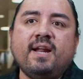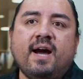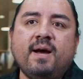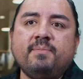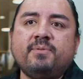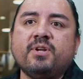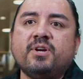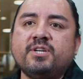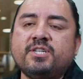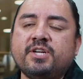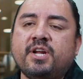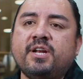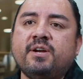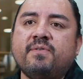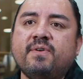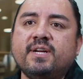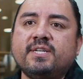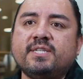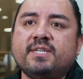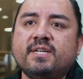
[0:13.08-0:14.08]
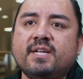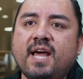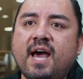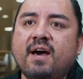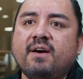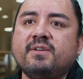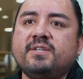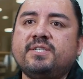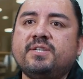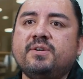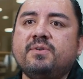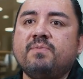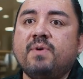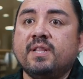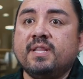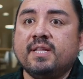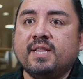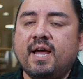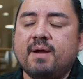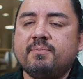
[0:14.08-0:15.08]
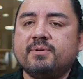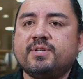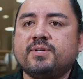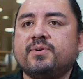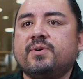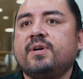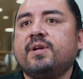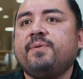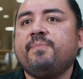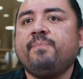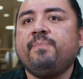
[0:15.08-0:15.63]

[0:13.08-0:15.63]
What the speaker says: I'm third generation now to run the laboratory.